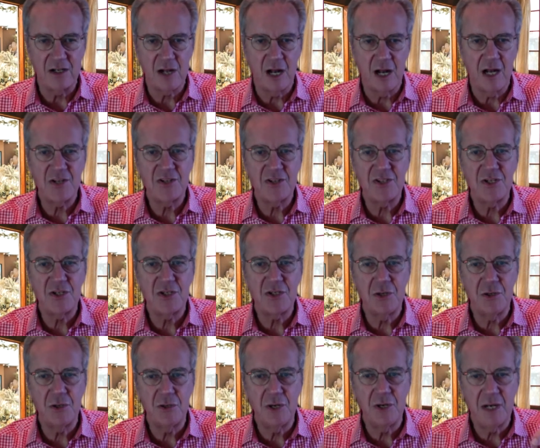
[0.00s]

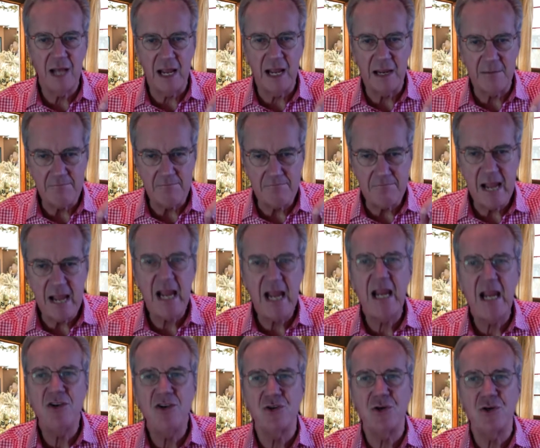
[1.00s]
constituted a
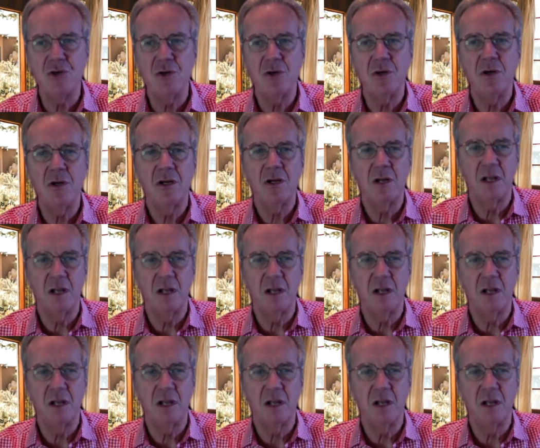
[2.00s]
major